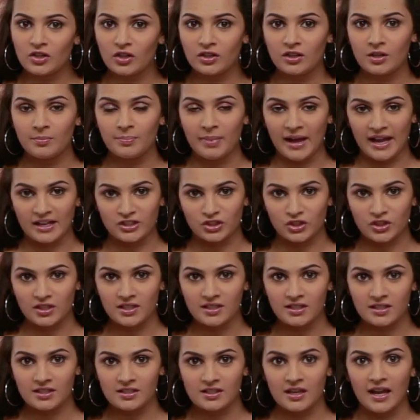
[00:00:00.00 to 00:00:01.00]
on the
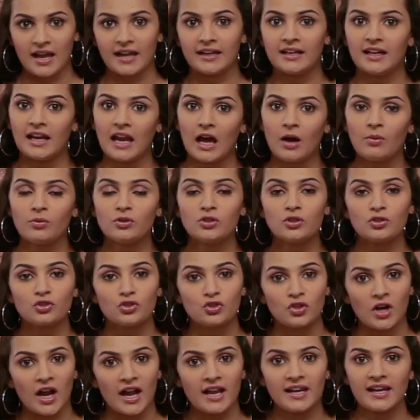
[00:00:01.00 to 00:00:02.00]
patches and allow it to
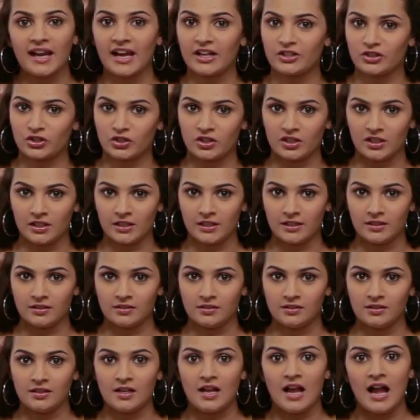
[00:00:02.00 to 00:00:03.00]
dry naturally,
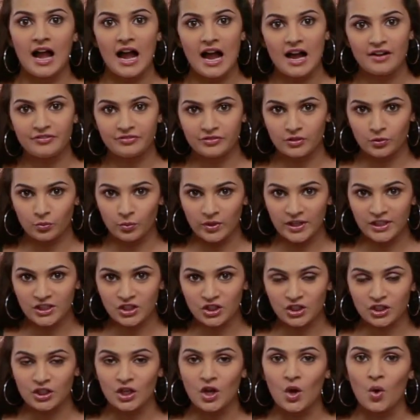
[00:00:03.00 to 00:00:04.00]
after
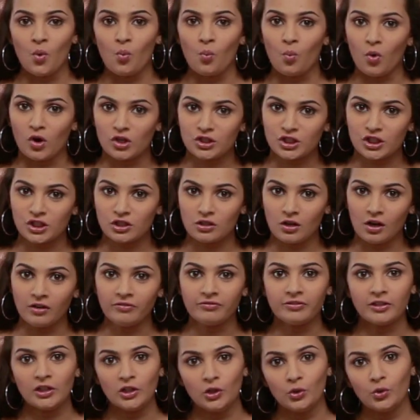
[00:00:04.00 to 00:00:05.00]
which wash it
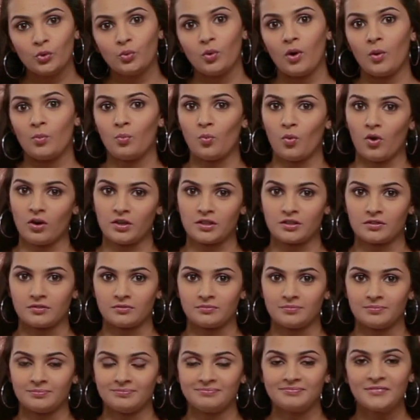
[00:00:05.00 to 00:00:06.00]
off with lukewarm water.
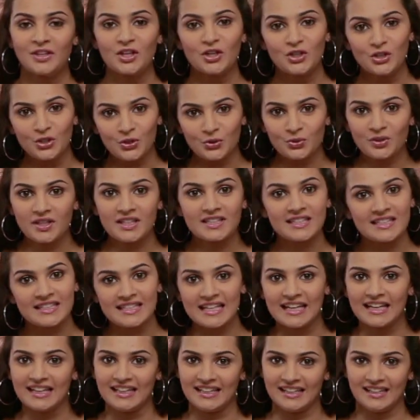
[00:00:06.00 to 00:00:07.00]
Do this
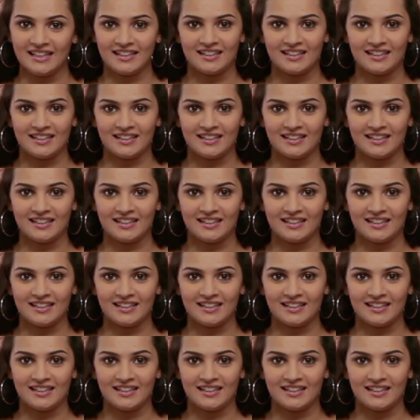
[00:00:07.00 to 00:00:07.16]
daily.